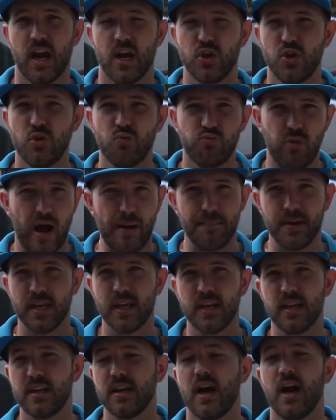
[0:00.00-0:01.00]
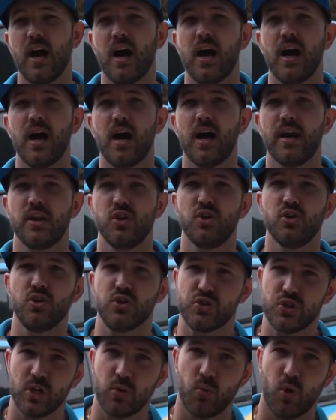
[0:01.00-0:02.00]
Are you rubbing it in hard? Are you
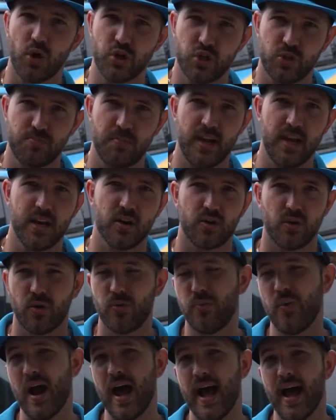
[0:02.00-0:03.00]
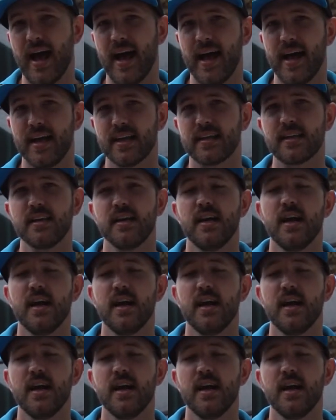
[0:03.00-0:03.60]
using a wash mitt or a rag?